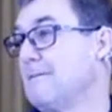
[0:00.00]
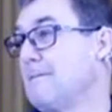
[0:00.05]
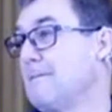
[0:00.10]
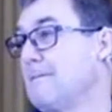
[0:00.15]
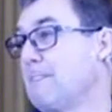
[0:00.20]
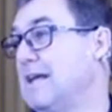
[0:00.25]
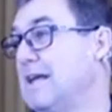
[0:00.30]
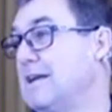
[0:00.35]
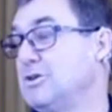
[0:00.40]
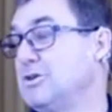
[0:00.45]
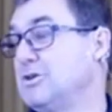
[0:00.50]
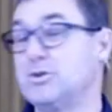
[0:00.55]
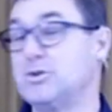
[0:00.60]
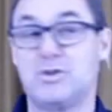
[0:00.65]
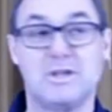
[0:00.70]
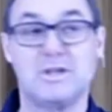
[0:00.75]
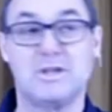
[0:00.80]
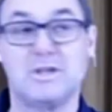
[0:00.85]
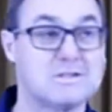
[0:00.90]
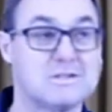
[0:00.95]
get into
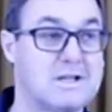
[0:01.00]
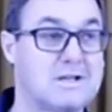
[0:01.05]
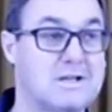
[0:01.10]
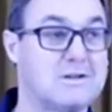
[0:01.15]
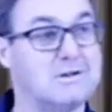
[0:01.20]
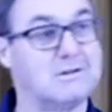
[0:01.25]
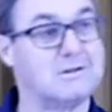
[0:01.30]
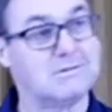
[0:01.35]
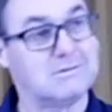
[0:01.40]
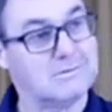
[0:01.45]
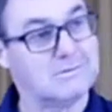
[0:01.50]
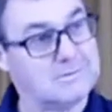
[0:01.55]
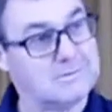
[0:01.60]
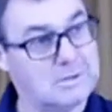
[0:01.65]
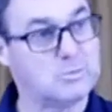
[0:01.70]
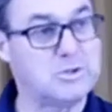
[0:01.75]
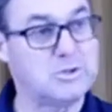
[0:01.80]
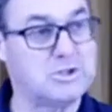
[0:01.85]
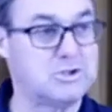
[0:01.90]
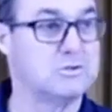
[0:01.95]
things that are that
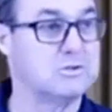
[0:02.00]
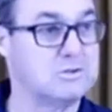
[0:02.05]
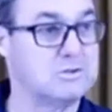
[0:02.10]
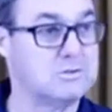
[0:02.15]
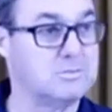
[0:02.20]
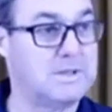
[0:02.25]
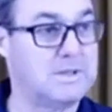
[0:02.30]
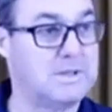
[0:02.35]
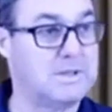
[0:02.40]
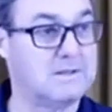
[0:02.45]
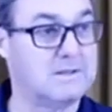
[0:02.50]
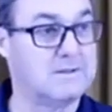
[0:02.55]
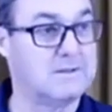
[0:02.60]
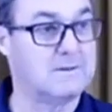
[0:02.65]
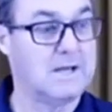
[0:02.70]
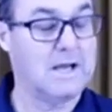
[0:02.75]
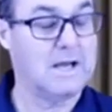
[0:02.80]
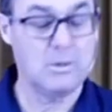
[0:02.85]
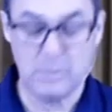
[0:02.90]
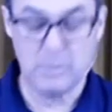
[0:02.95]
we shouldn't be
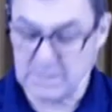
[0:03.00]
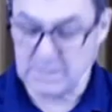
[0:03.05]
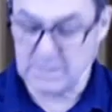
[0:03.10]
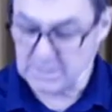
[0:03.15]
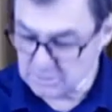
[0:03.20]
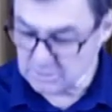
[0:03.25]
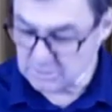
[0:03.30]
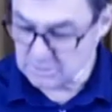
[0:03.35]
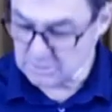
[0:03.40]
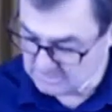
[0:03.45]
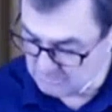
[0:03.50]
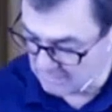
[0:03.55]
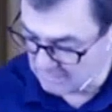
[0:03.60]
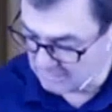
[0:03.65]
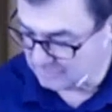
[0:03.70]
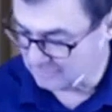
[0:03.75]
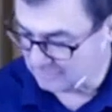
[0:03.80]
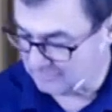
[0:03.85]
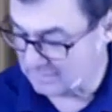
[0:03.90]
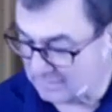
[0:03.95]
and we need to be mindful
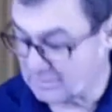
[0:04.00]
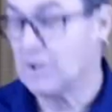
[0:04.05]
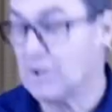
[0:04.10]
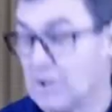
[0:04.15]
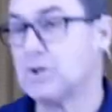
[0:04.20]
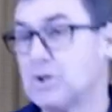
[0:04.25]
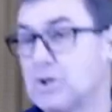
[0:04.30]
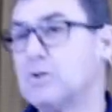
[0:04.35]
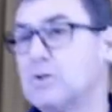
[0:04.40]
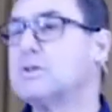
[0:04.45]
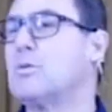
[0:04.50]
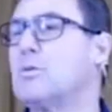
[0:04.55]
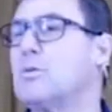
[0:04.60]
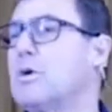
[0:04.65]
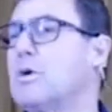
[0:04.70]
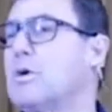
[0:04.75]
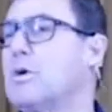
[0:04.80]
of that you know what the wonderful